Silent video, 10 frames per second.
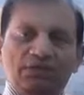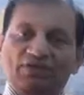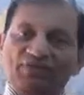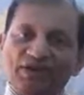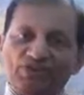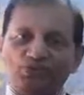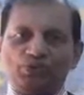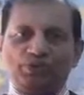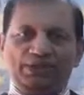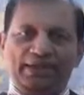The first
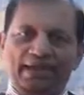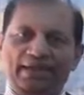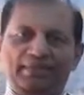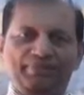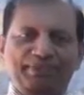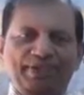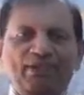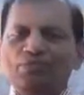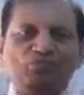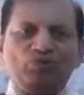2, A and
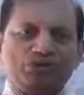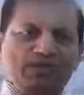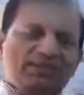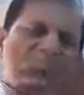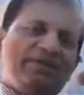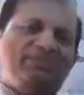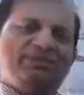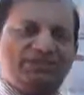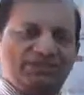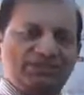B, mostly the
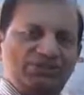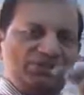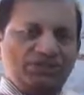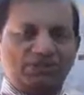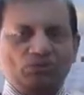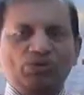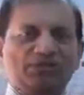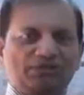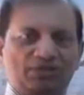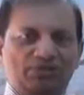administrators and the
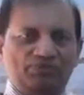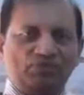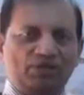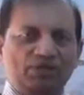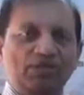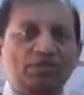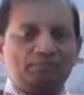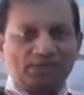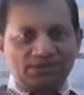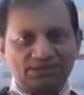owners are involved,
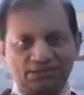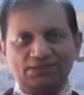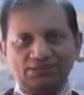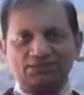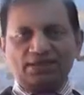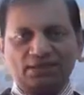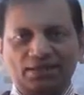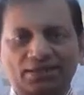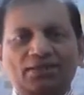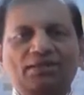but C is the
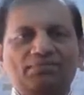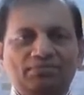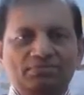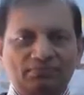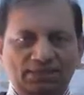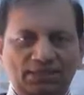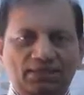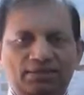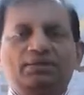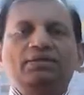curriculum,
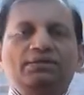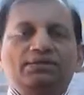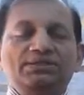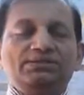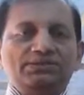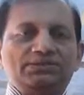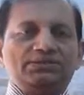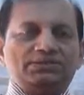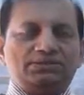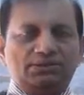the
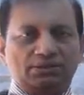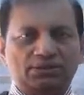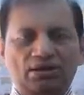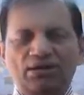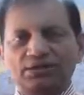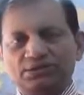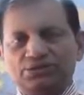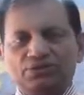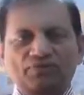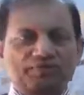teachers and the
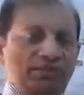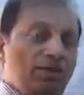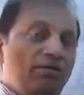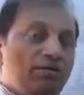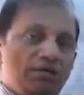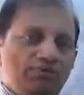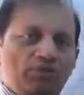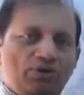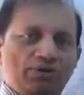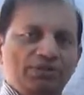non-teaching staff, they all are
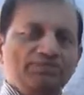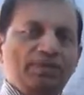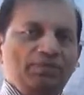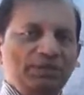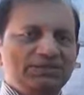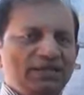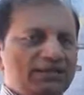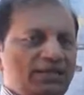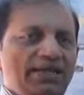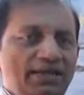involved, which
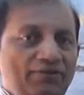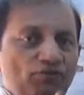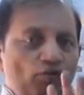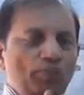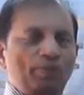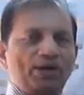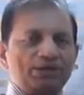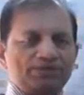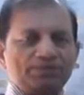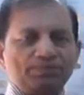has again 4
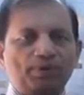parts.